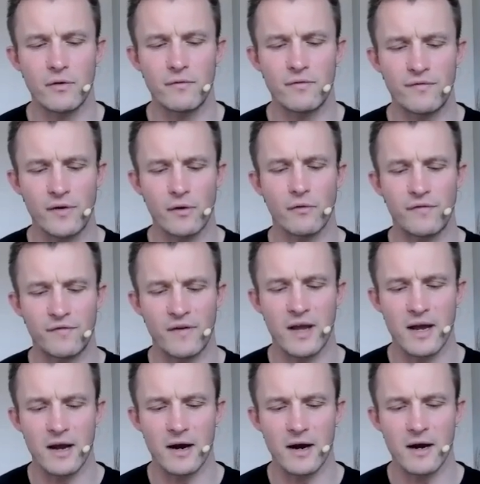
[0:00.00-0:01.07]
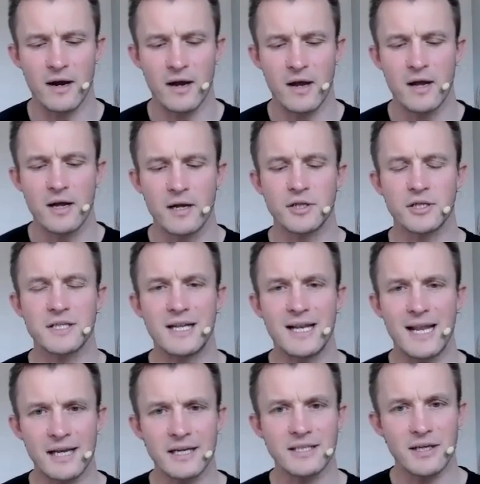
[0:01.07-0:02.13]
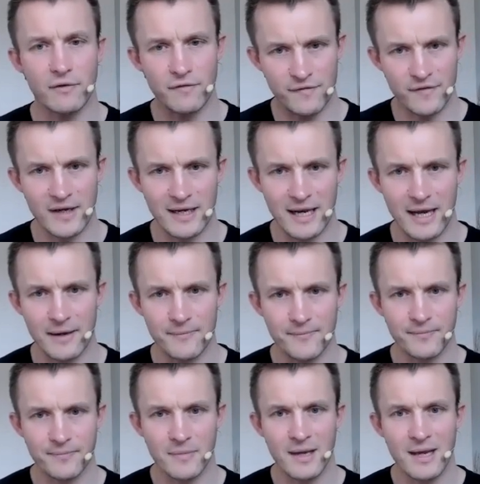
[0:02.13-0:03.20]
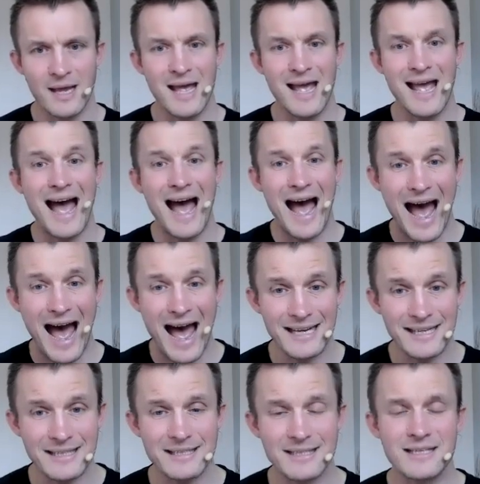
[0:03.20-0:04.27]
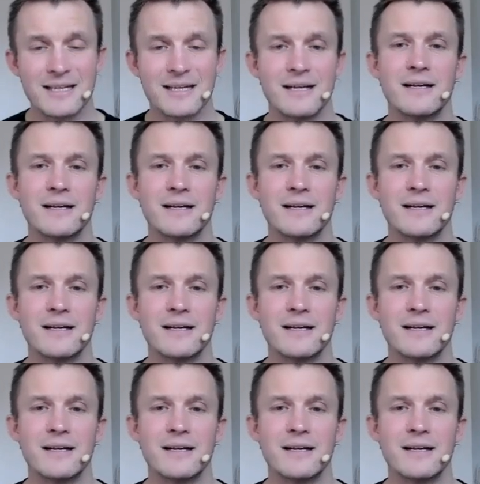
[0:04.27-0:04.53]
feel fear, just let yourself feel it and